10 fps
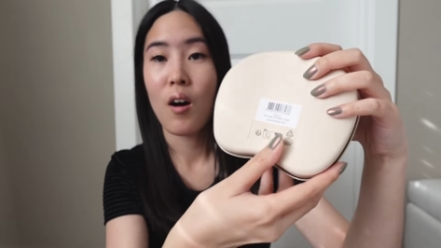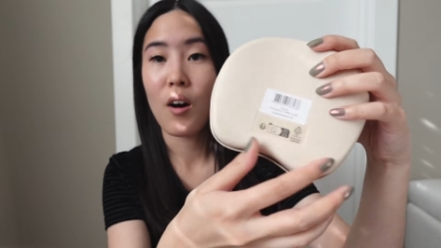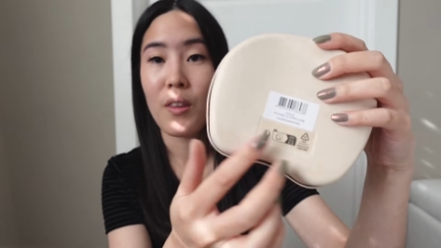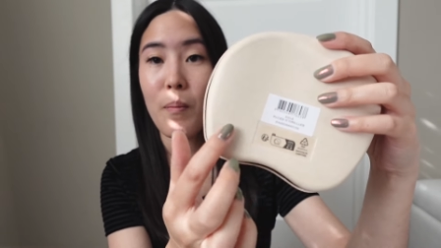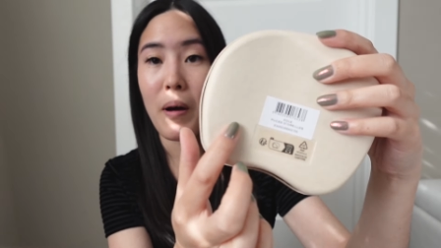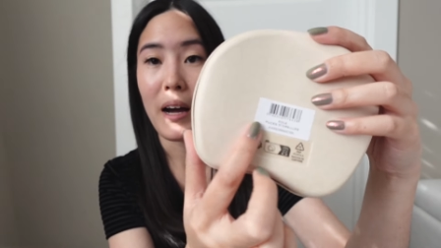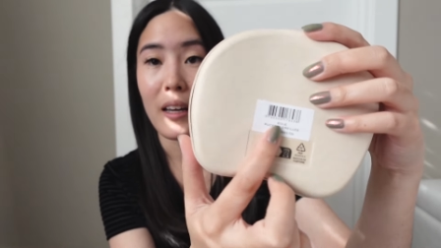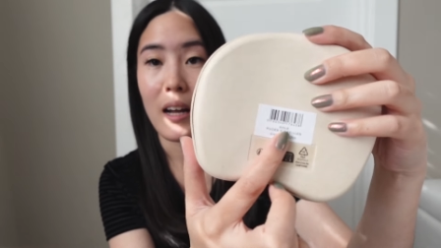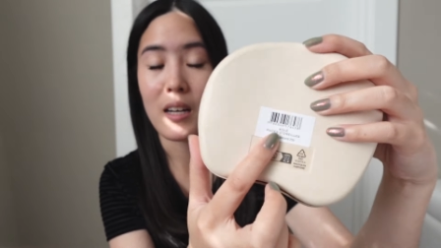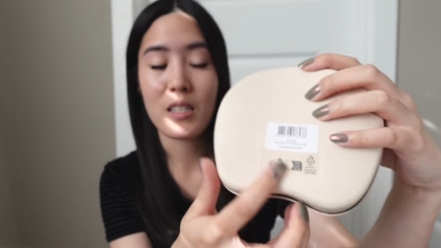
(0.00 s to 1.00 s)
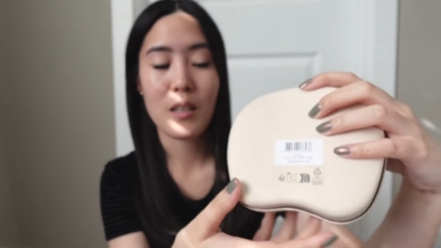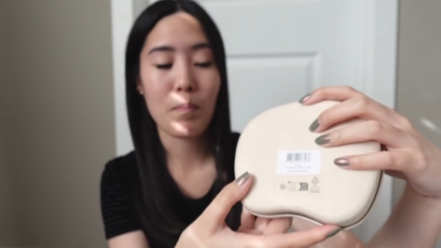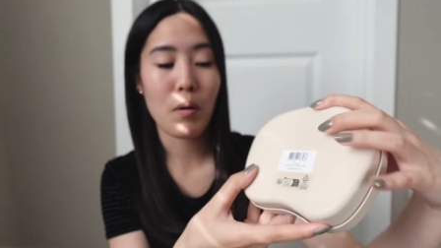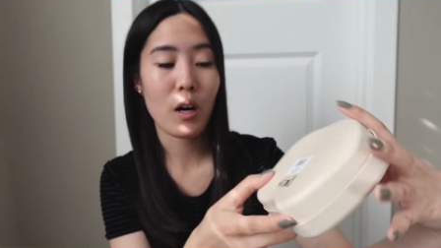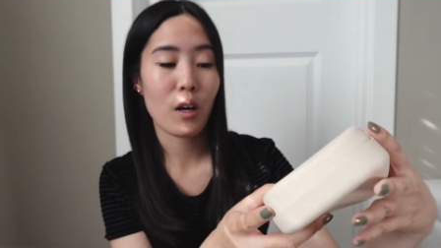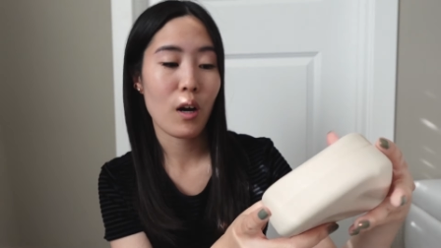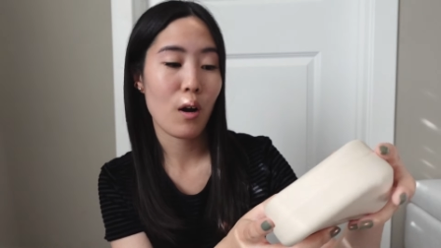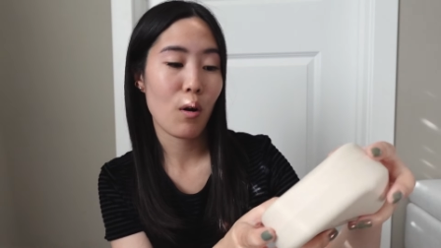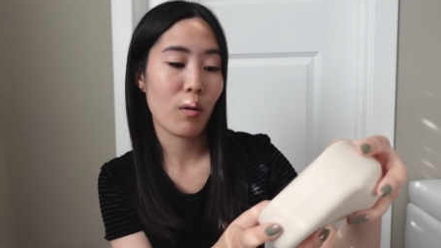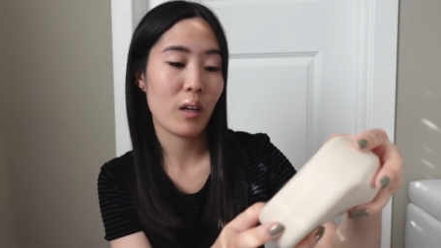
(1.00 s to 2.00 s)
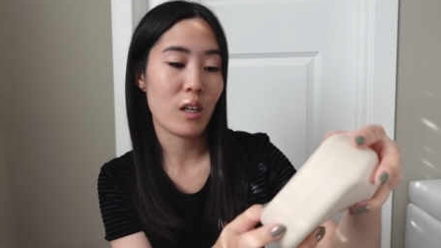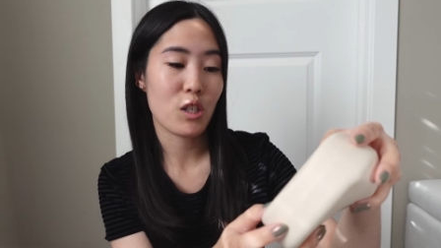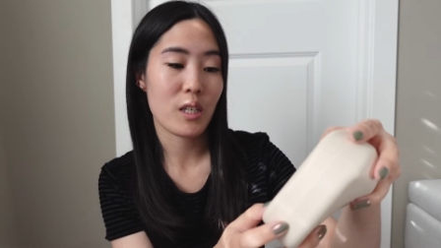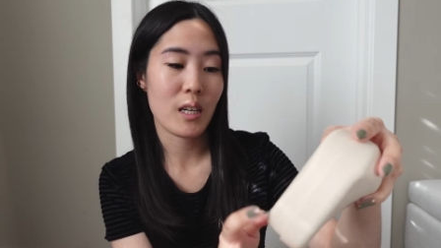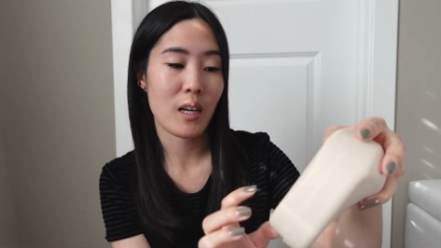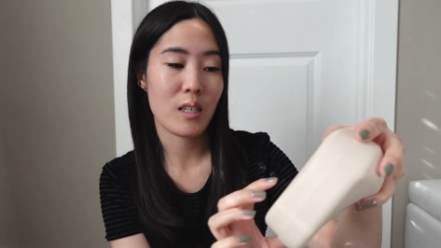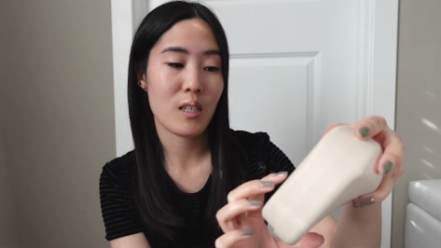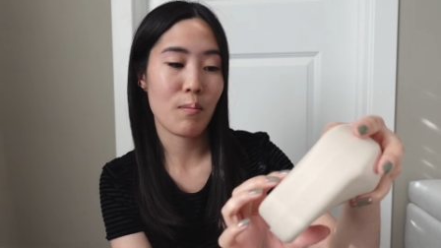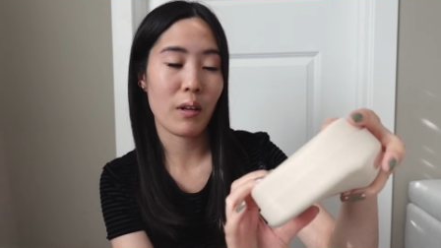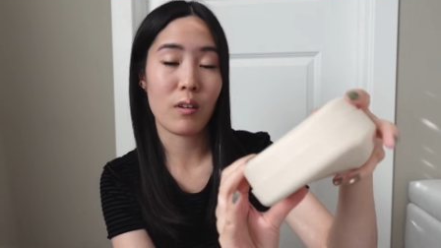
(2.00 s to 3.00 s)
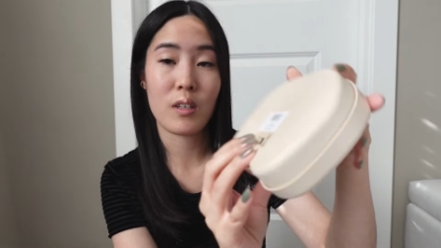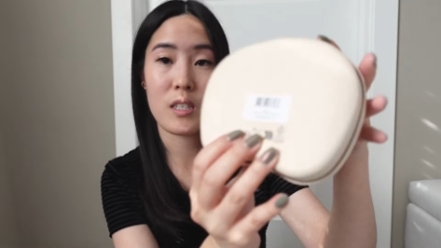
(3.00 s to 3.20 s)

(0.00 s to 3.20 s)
on the back, it has the barcode and it just has some other